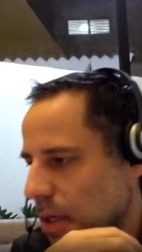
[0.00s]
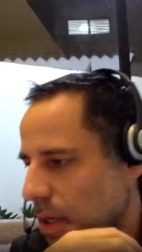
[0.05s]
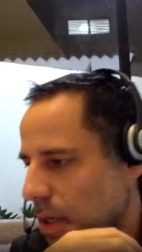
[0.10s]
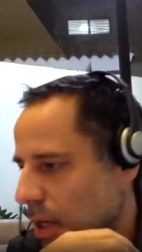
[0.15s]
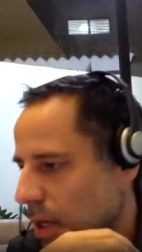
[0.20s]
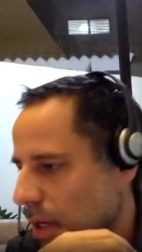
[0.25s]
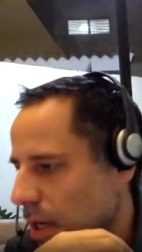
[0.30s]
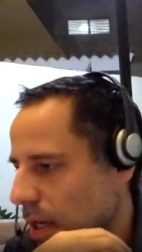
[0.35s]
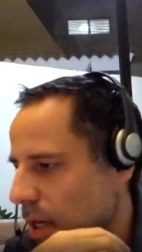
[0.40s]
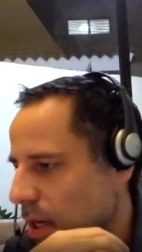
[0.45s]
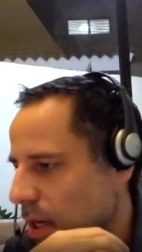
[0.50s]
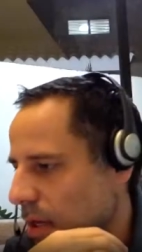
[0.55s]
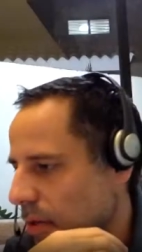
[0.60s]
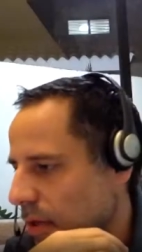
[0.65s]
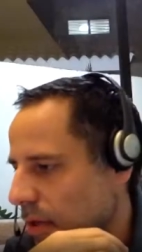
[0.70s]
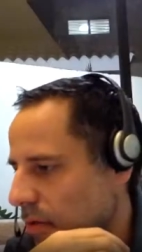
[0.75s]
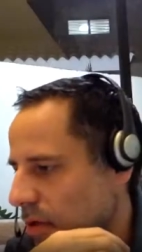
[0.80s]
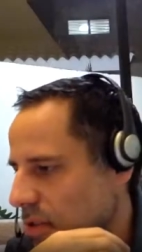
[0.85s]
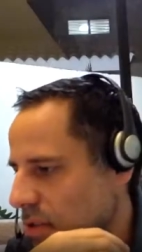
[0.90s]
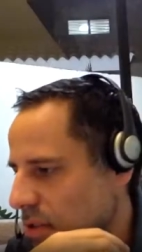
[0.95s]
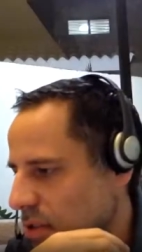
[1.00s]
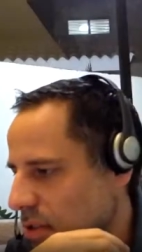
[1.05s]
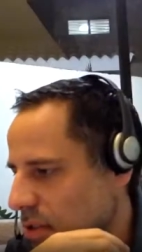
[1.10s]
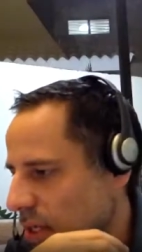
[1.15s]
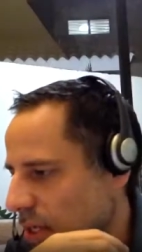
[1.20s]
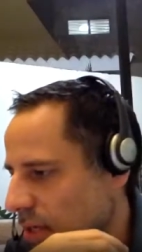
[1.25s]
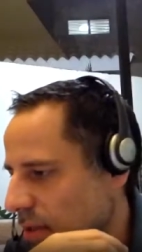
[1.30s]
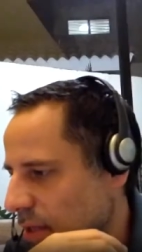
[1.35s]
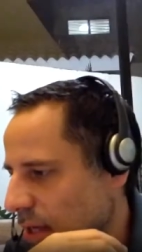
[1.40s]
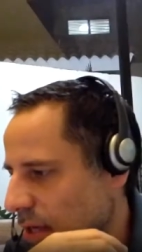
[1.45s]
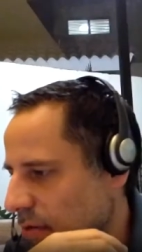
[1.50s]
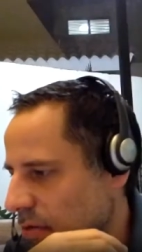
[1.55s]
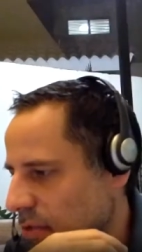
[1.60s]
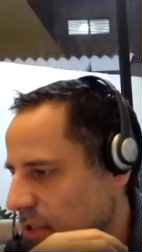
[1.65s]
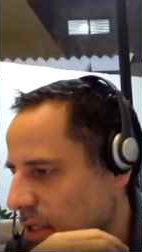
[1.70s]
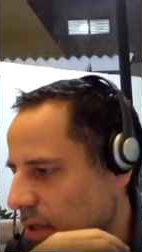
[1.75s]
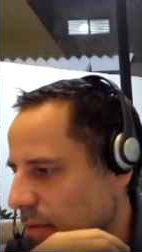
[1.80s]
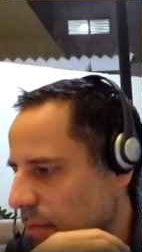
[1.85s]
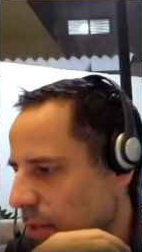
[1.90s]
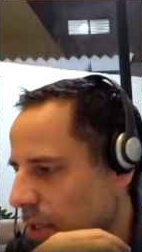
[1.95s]
They originally stated that it was
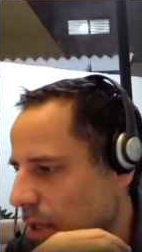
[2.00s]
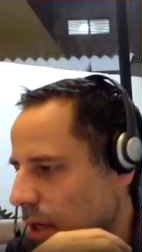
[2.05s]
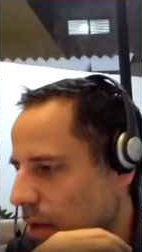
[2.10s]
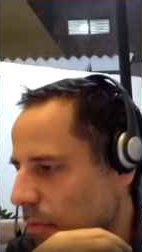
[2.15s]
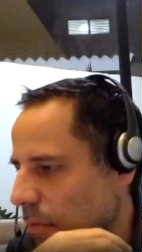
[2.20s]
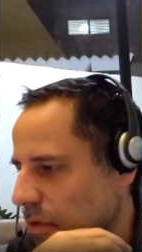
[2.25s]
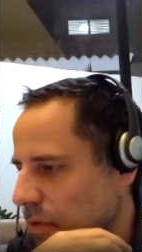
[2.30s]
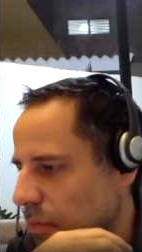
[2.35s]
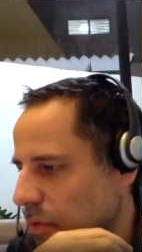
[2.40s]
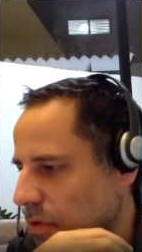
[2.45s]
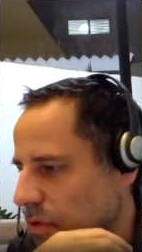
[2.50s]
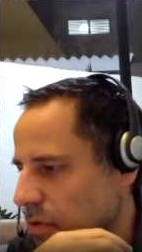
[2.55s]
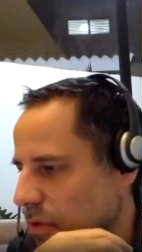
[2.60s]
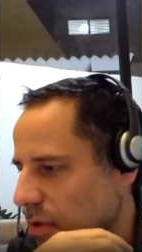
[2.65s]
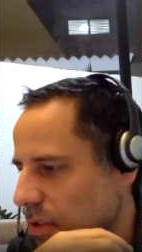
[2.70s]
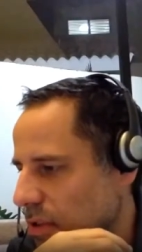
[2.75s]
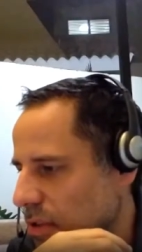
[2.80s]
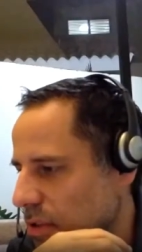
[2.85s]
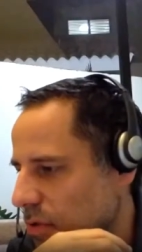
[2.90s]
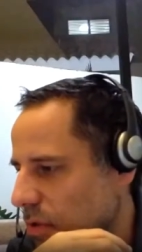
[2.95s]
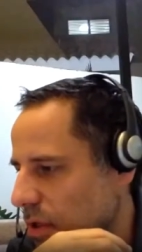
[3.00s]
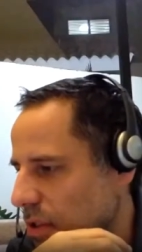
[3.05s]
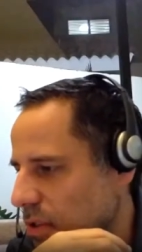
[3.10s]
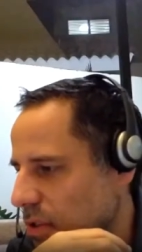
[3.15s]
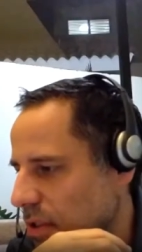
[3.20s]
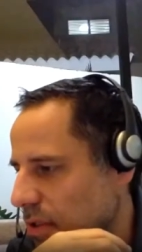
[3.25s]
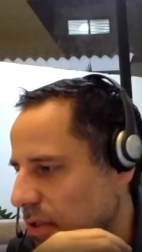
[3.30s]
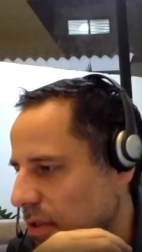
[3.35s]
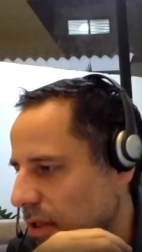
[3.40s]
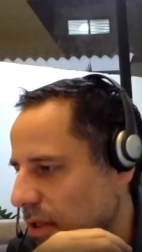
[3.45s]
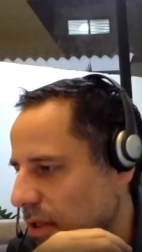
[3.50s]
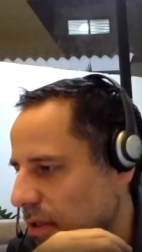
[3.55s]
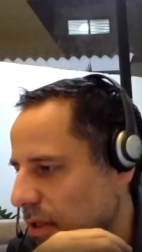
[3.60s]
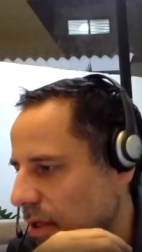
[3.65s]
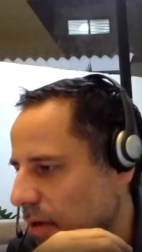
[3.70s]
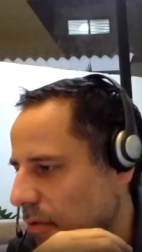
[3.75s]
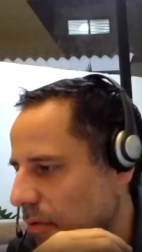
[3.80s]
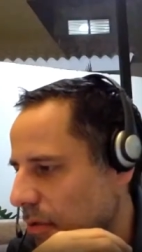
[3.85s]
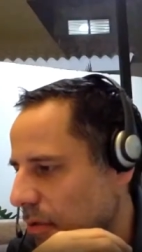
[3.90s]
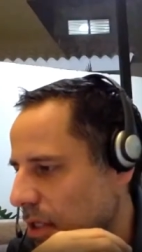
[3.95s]
going to be all multiple choice questions, did they say,
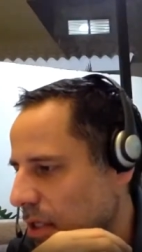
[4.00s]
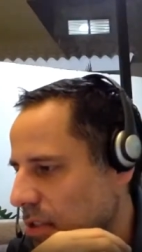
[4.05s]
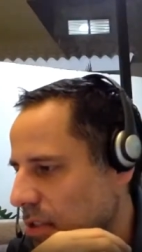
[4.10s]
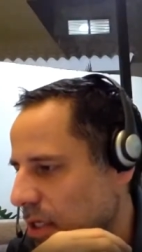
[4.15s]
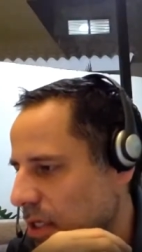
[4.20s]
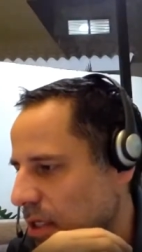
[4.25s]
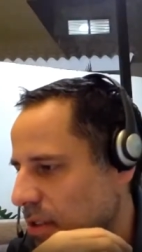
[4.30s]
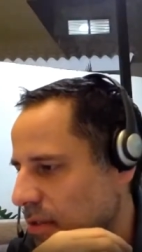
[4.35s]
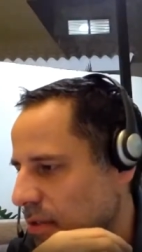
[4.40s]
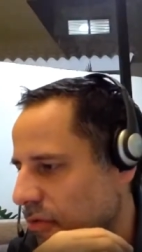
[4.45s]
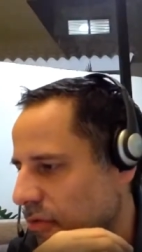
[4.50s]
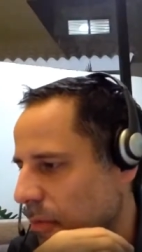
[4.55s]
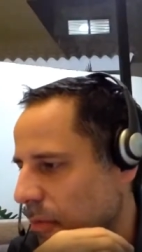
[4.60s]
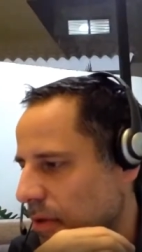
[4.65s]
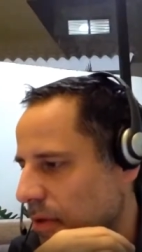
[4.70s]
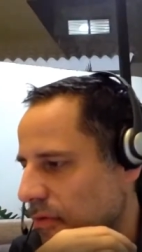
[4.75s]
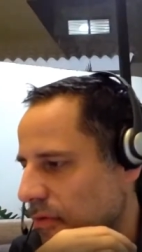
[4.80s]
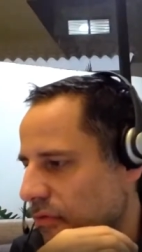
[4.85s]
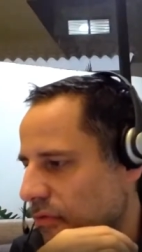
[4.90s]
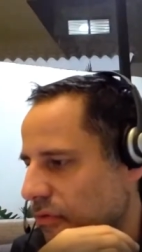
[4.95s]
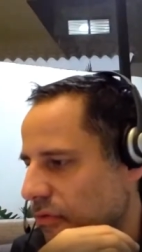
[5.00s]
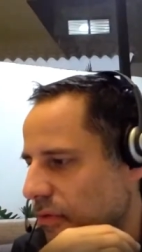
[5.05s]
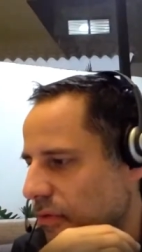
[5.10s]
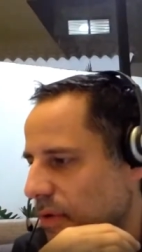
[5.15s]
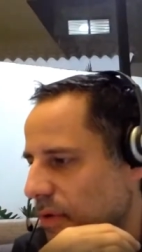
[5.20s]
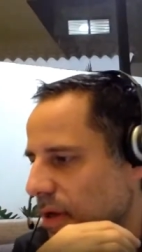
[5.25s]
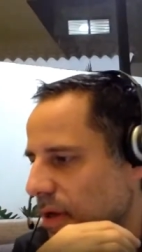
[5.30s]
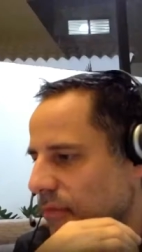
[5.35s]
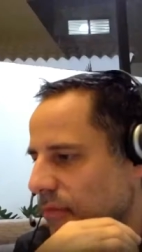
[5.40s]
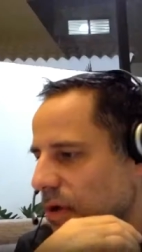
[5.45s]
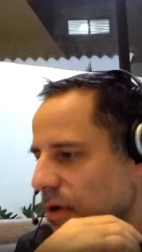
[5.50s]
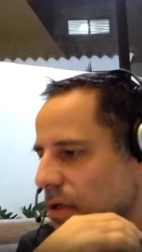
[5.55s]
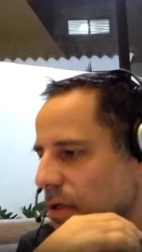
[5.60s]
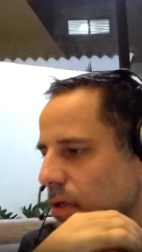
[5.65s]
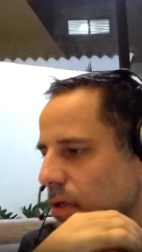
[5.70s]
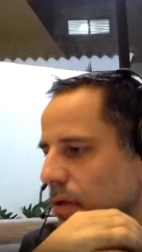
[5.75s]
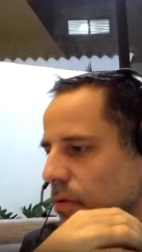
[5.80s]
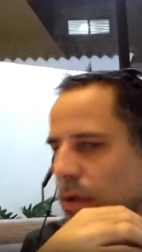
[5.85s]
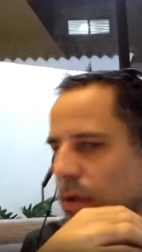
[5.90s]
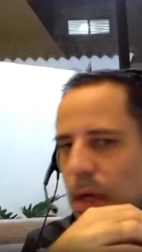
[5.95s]
when they changed the format to FRQ.